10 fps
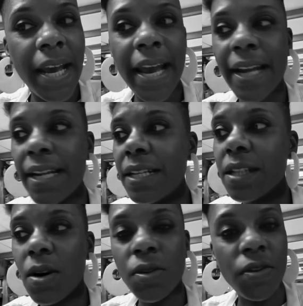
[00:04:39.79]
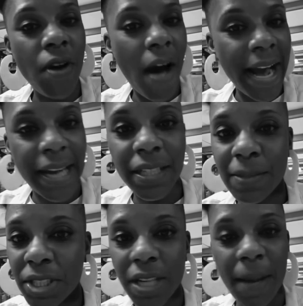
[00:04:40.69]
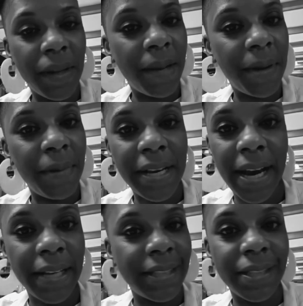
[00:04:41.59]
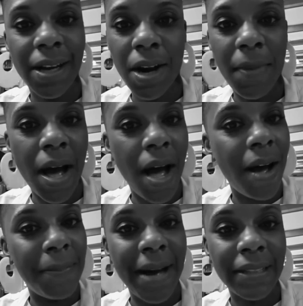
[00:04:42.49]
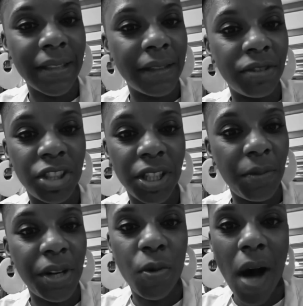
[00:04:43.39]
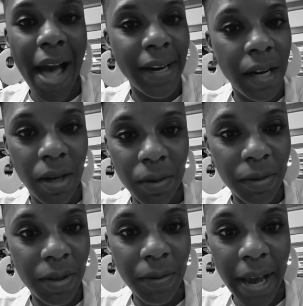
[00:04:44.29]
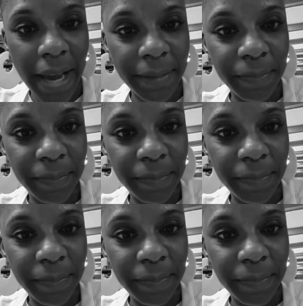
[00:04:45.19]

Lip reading: And then so, you know, I gotta switch it up a little bit. We can't just talk about all positive shit. We the winos, okay?